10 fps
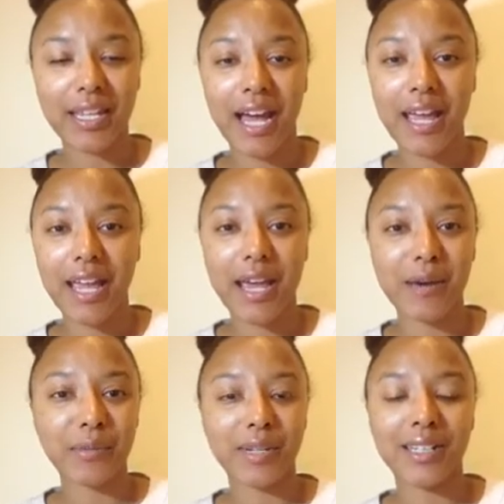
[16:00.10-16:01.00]
that I
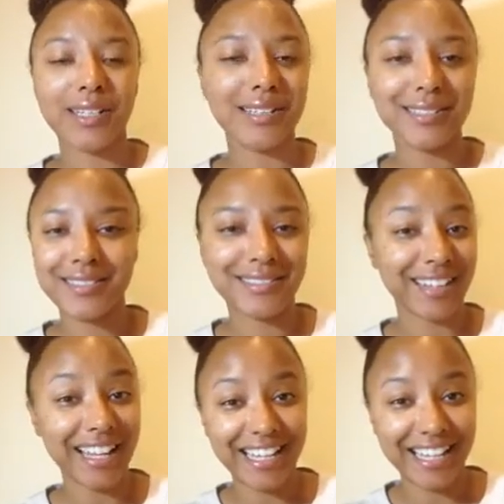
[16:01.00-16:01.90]
am,
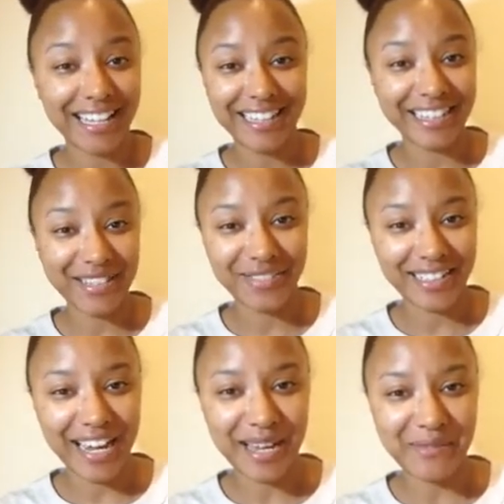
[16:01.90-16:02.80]
again, live and
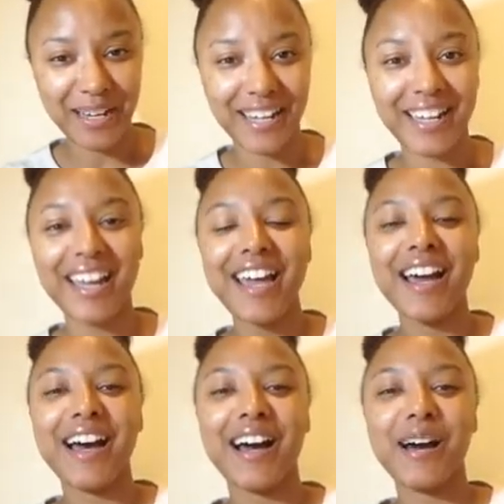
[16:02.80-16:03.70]
die by.
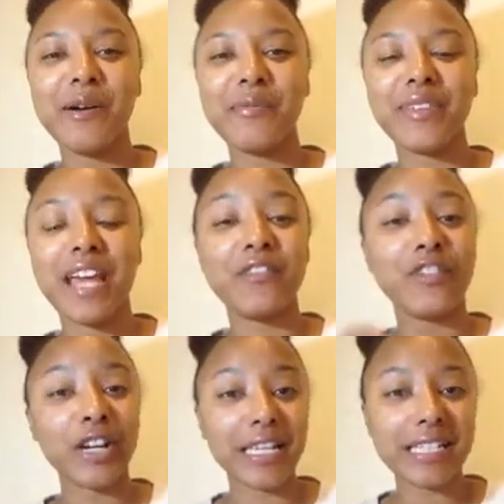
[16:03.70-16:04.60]
And
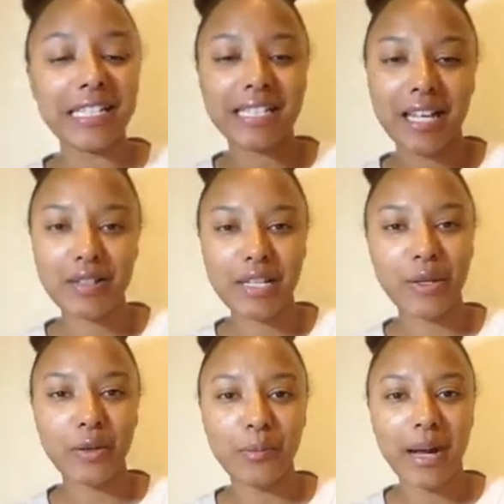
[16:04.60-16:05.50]
for instance, I'll tell
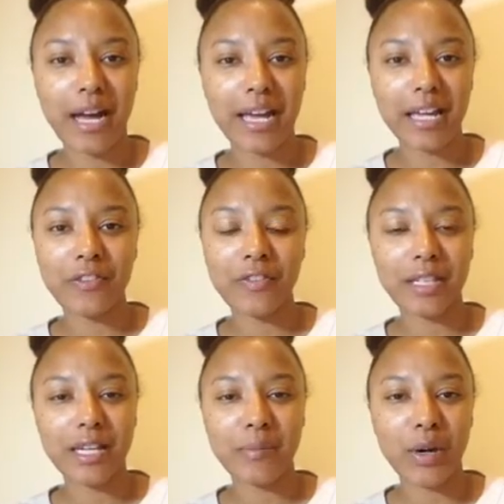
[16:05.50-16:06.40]
you my
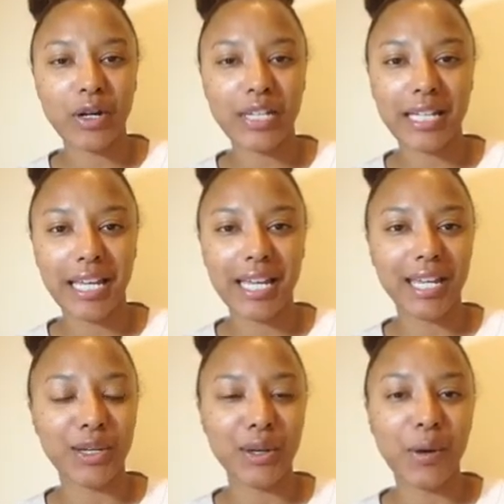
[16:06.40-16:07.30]
affiliate marketing,
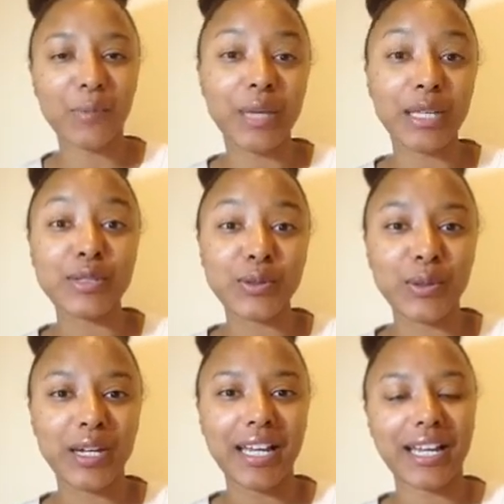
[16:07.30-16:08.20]
big
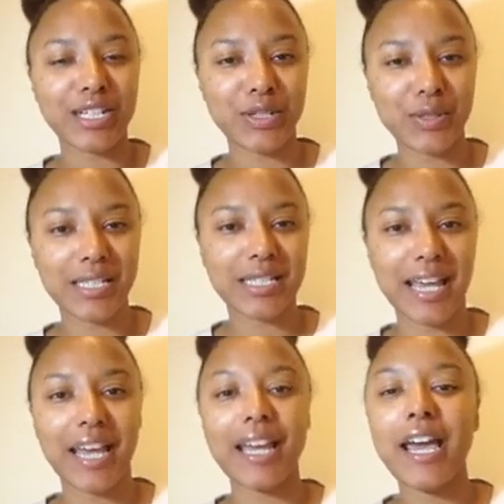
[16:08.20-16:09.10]
story, I guess you could
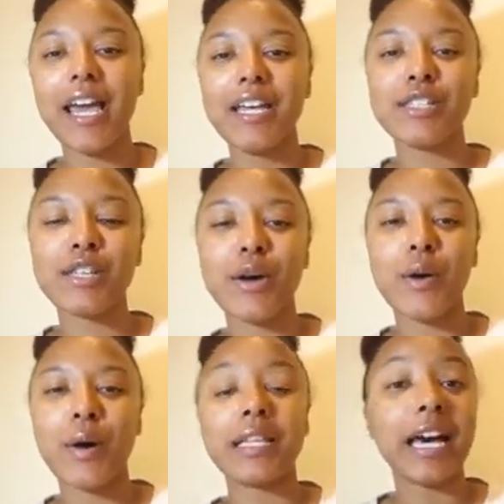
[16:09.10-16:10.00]
say.
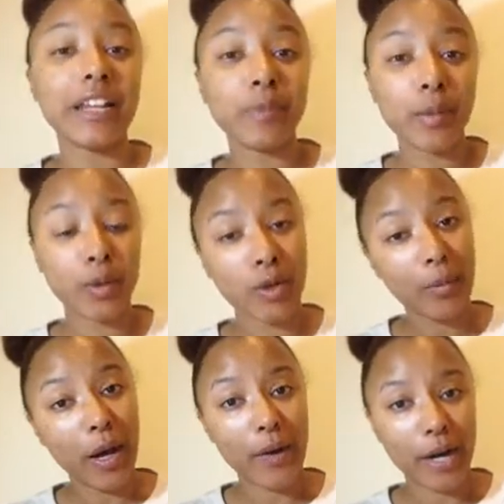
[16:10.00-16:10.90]
So a lot of people know
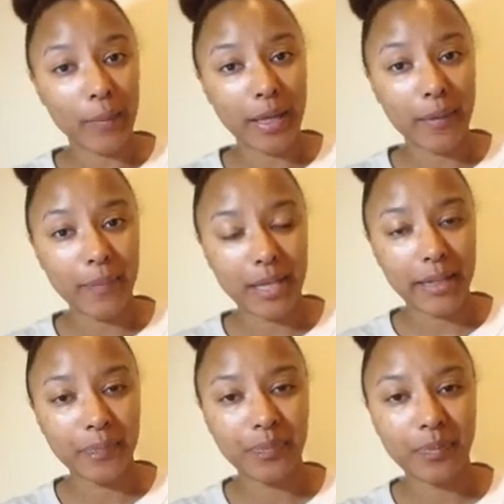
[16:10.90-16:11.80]
about
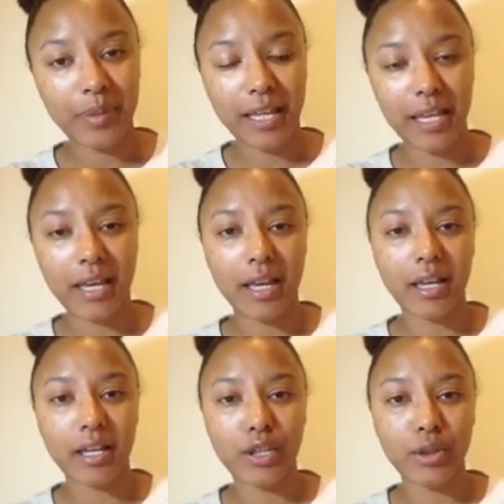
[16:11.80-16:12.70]
Airbnb being
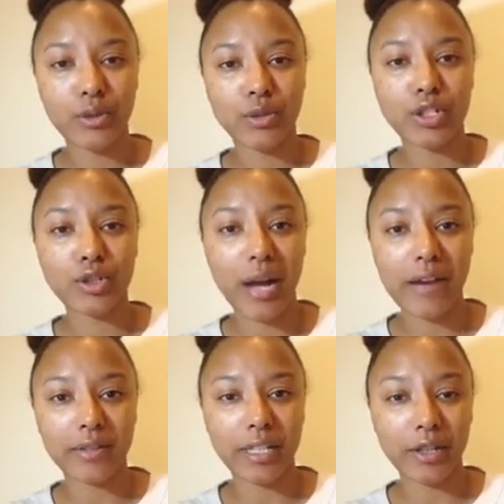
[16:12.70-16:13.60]
a huge
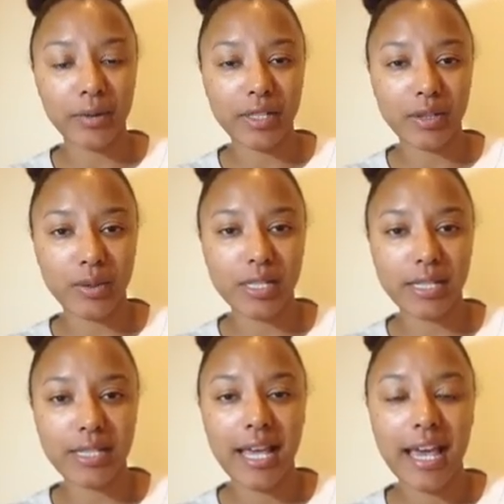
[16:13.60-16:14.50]
traveling
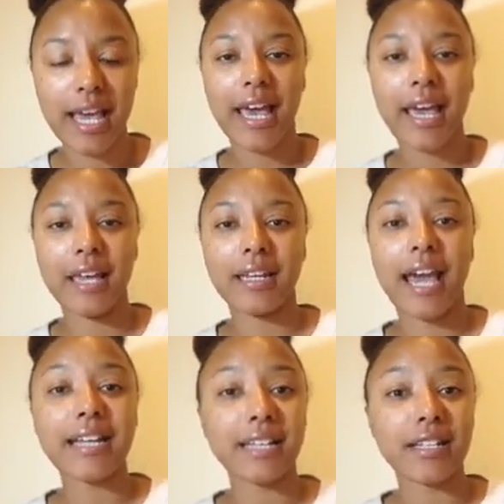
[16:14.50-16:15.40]
resource. And
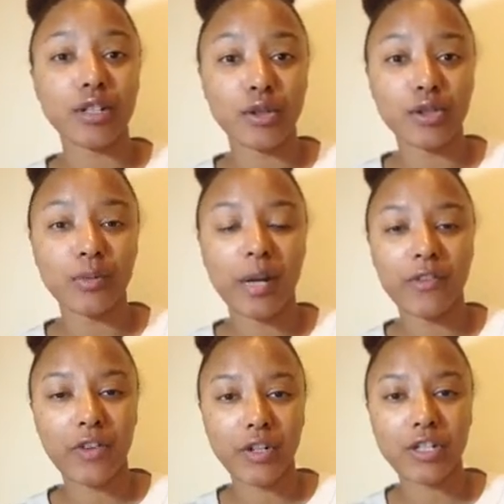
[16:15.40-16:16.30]
as I told you, my
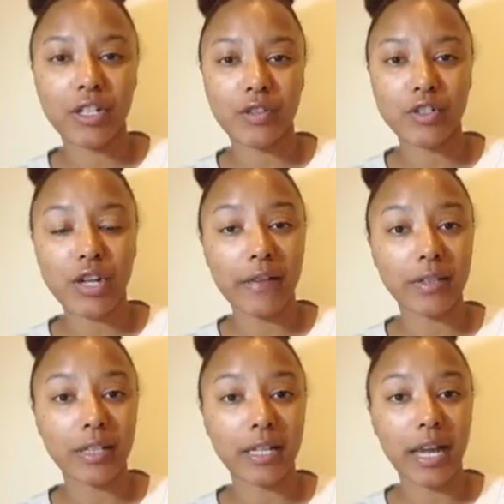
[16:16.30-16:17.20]
first year of
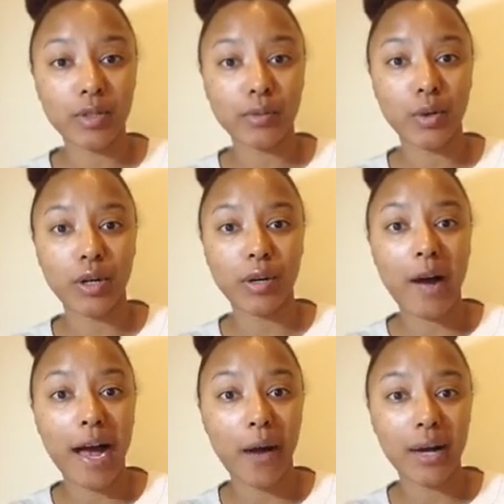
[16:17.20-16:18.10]
traveling, I was more
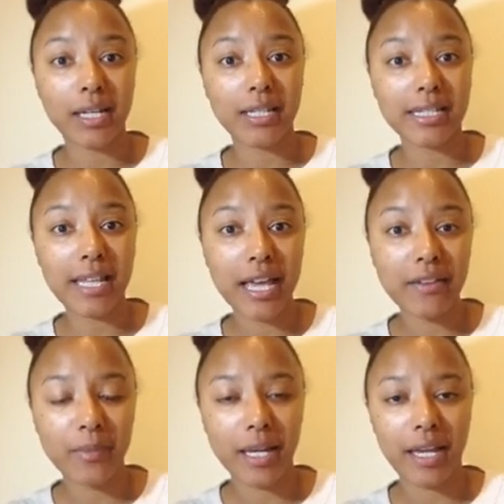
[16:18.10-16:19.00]
about how I could
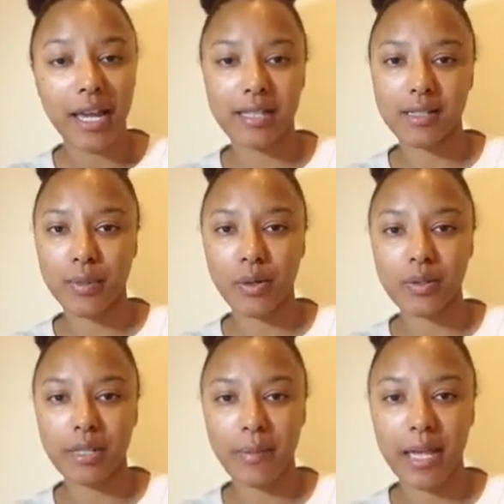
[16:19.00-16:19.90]
save money as
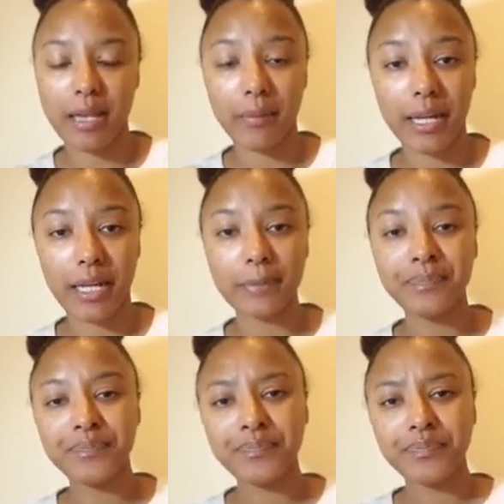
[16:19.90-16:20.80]
opposed to making money.
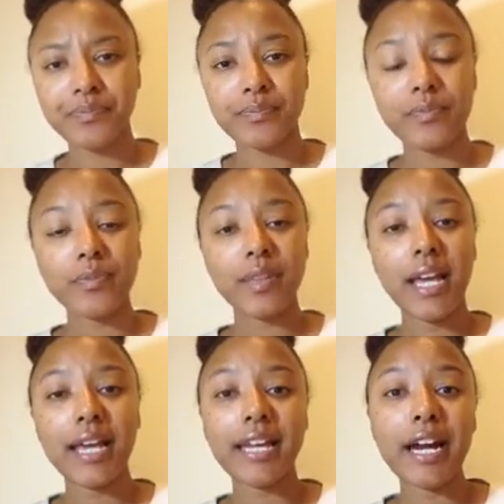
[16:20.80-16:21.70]

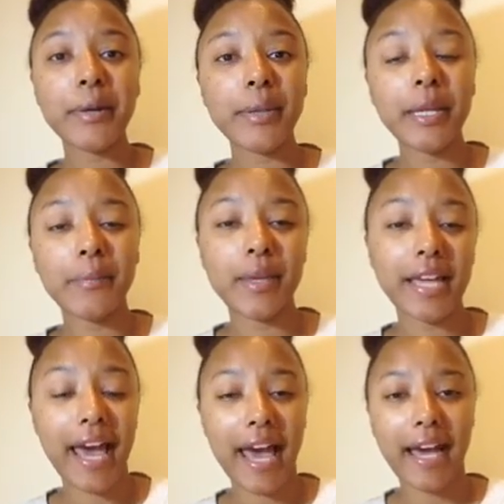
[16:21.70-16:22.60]
And
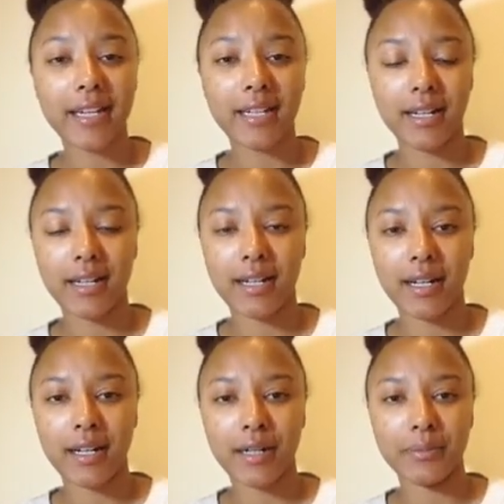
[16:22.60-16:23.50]
Airbnb had
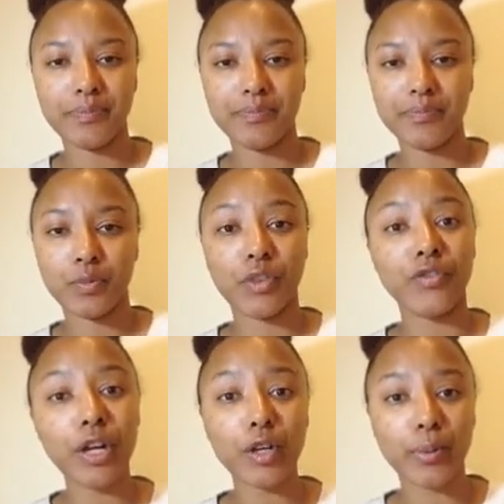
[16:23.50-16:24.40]
a
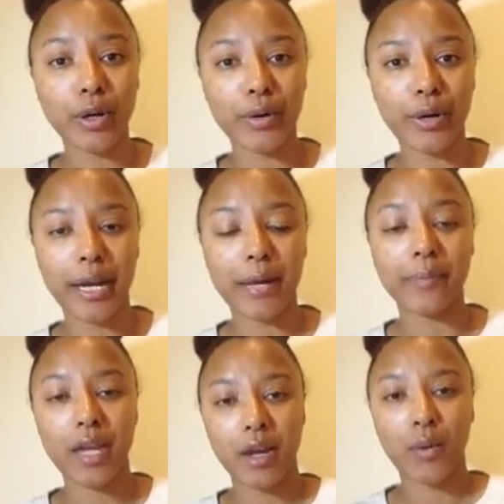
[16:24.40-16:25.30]
referral program
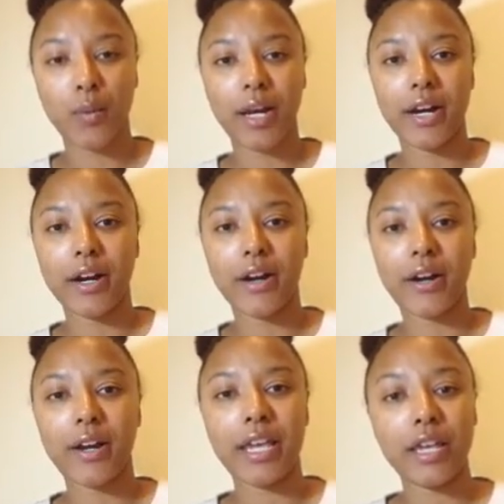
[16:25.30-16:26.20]

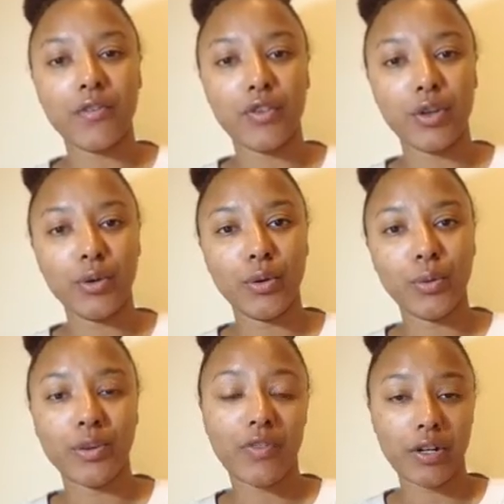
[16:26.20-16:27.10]
where if you
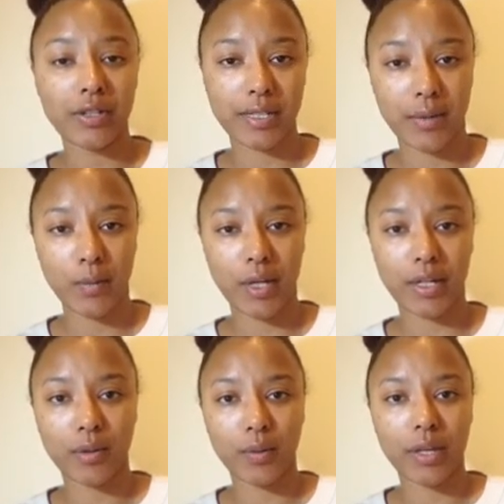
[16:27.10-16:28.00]
referred
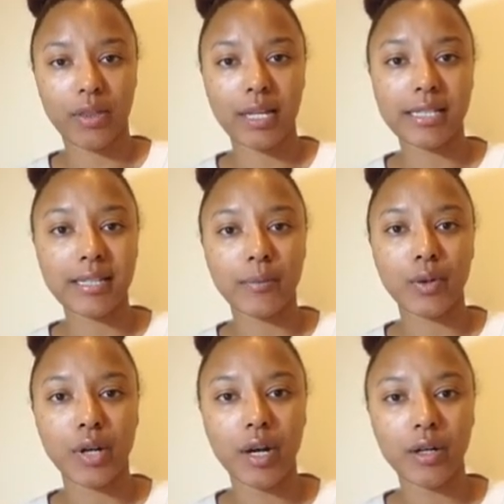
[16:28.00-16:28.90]
someone with a
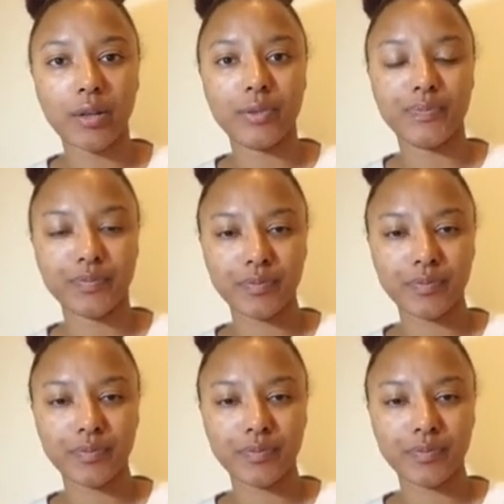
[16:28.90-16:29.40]
simple code,